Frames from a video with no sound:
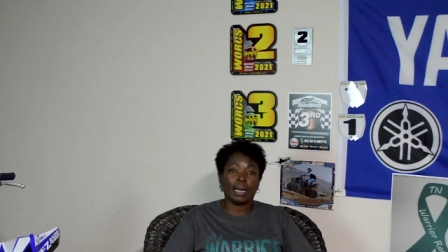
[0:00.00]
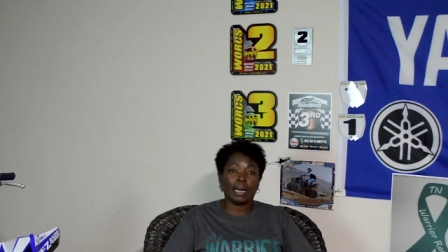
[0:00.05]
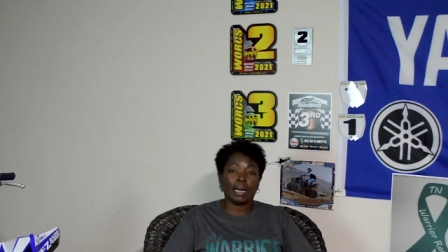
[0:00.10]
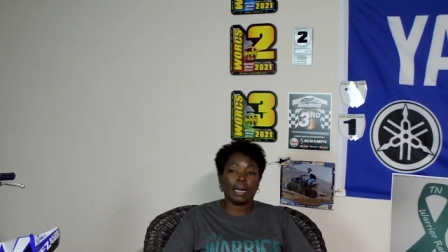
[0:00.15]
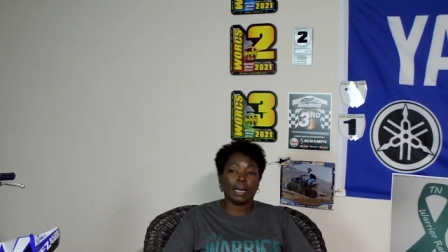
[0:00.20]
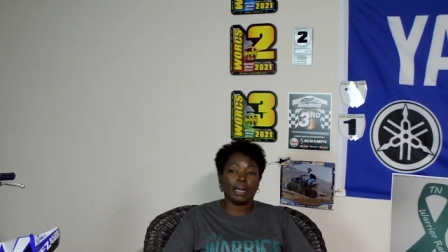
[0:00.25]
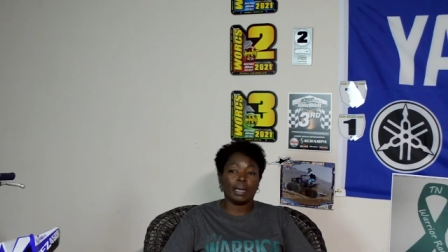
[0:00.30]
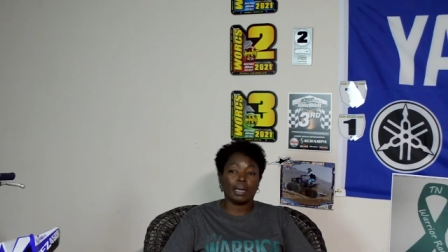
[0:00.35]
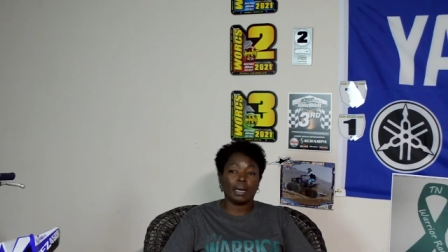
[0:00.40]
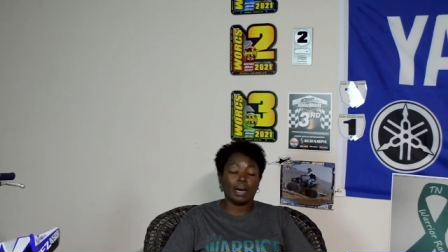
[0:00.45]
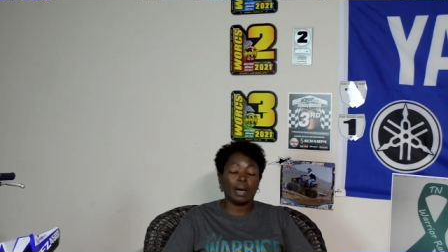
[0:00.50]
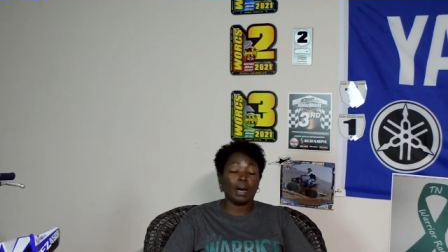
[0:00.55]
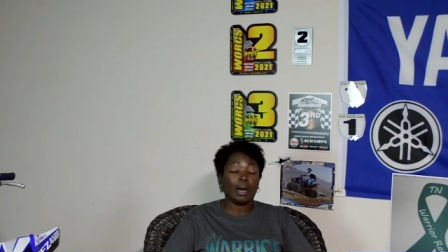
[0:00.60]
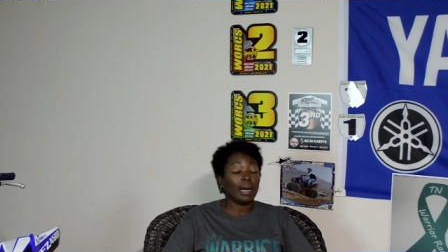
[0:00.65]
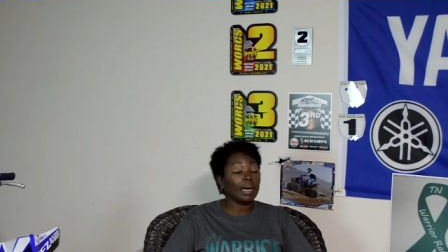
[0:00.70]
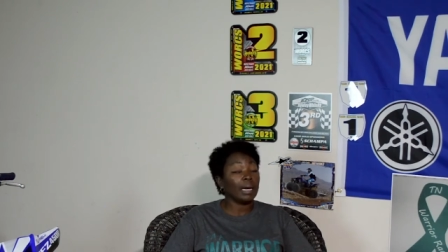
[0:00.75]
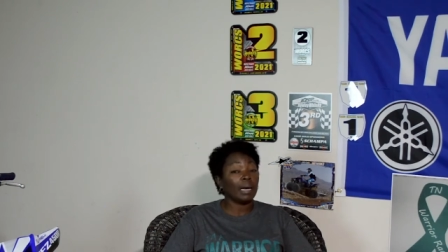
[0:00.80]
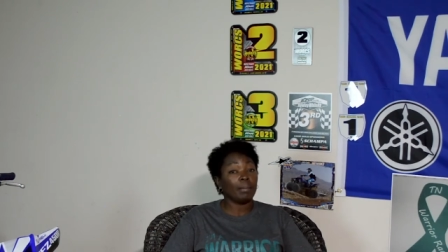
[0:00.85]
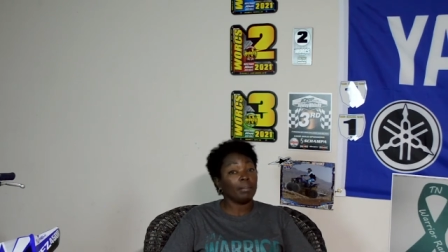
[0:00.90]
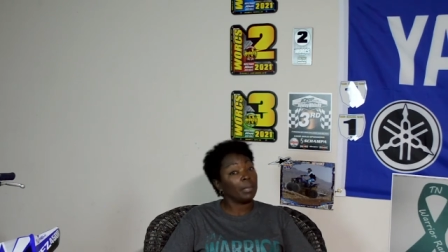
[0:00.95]
and
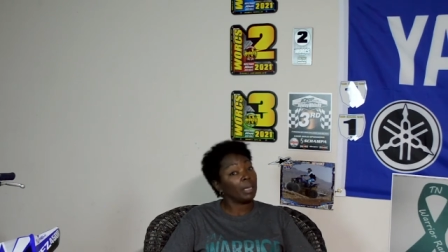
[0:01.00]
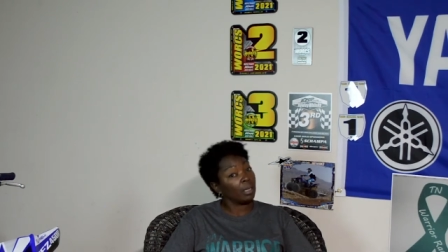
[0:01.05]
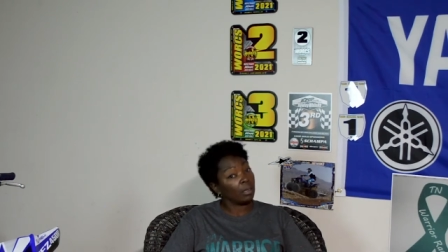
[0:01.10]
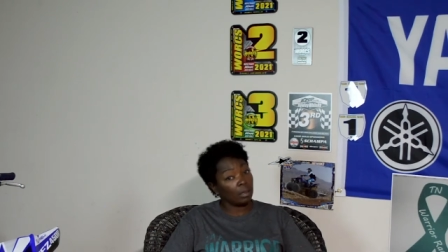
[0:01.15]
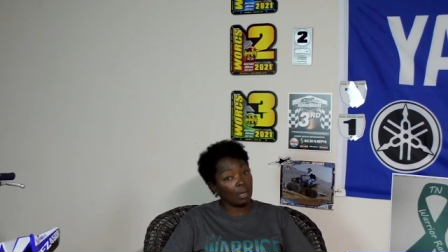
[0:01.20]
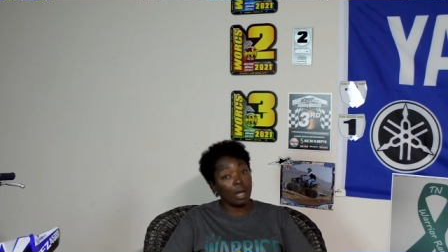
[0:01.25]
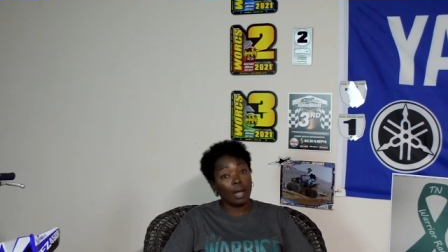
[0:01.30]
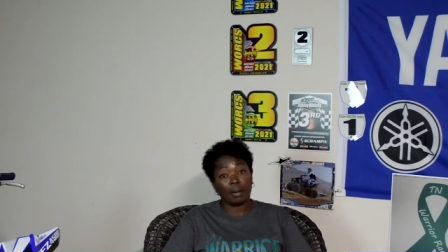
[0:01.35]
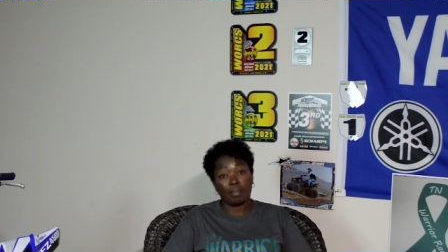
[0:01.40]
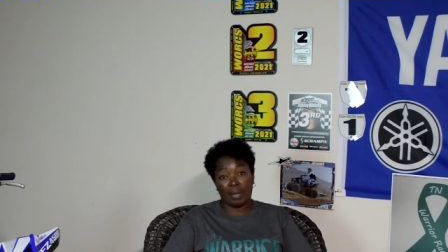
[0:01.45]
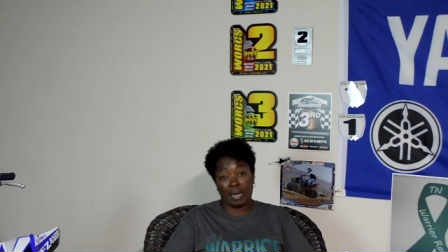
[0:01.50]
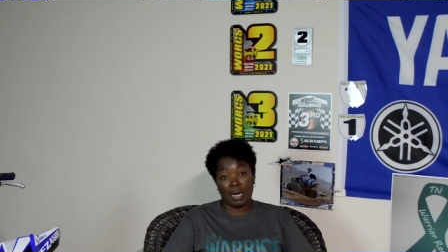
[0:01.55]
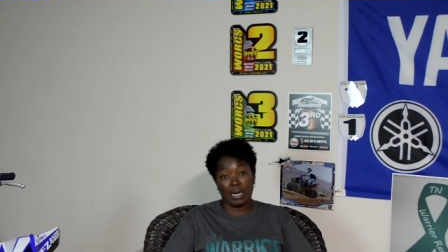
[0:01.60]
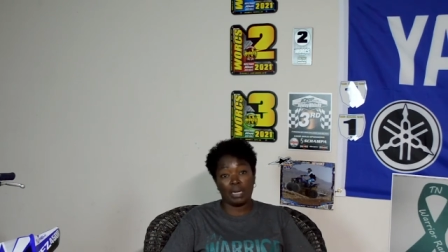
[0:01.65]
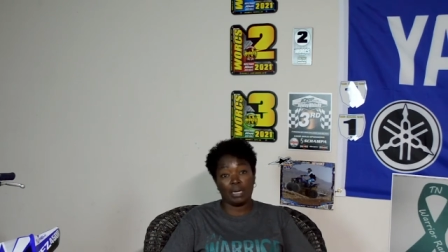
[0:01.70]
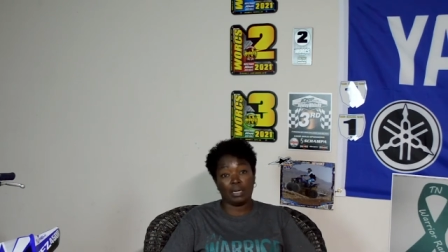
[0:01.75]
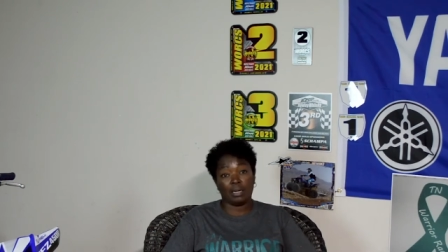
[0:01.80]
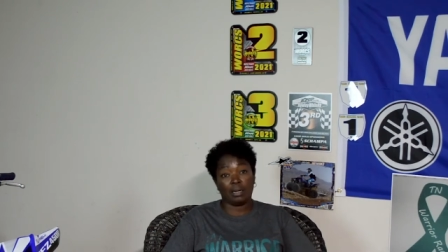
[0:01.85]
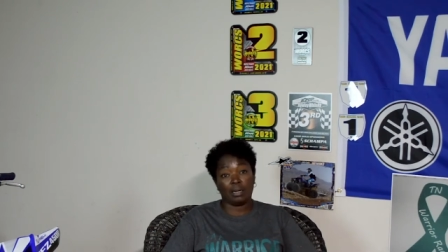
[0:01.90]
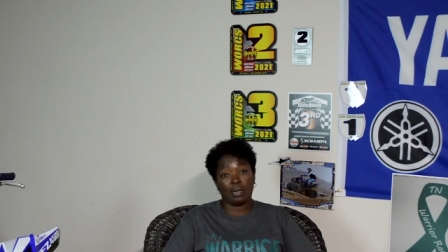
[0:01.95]
I am in a lot of
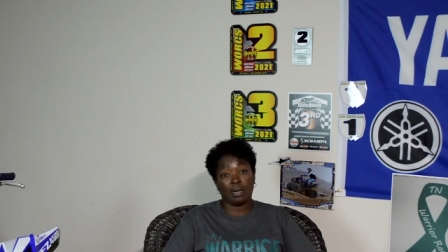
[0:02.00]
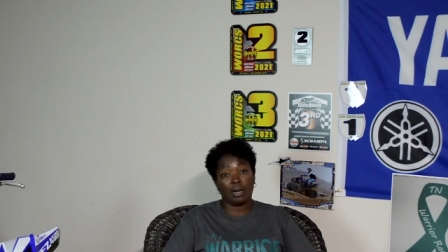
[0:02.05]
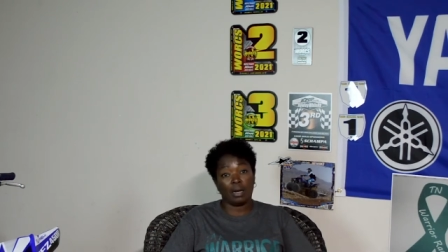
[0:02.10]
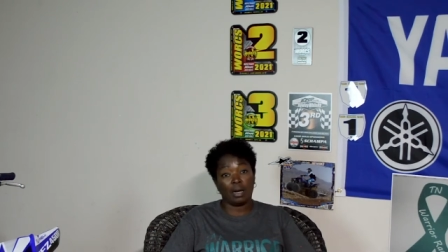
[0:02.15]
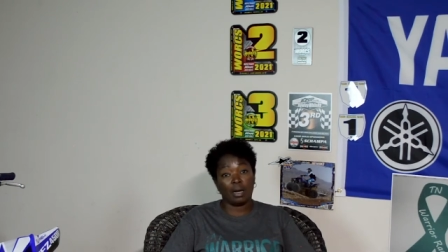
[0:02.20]
pain.